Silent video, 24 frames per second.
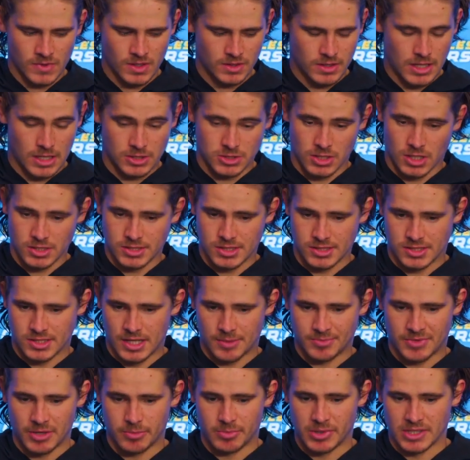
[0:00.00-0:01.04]
Yeah, Josh just
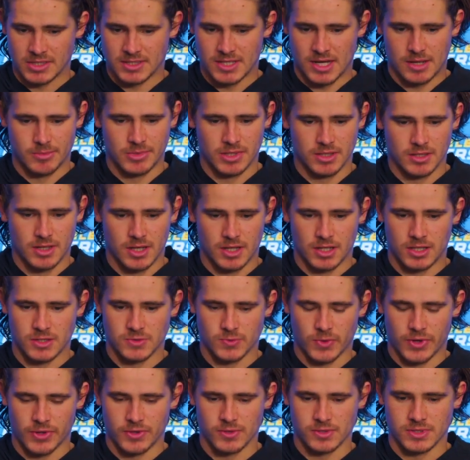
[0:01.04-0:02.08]
stepped up big time, and, and he's
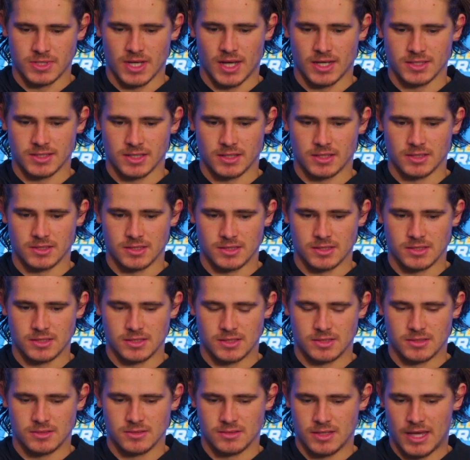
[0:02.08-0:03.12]
one of guys that is,
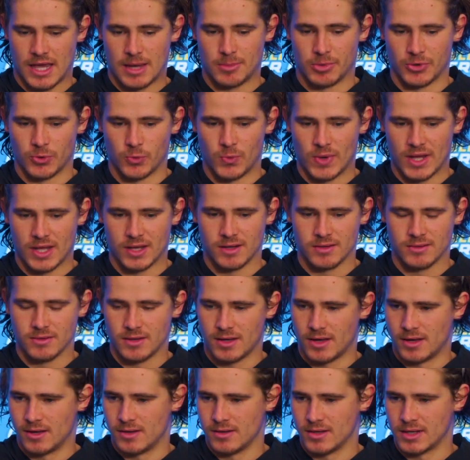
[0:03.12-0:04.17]
is able to win
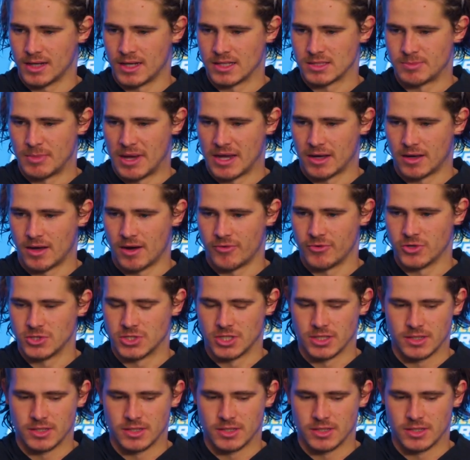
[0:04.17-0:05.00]
uh, against man coverage.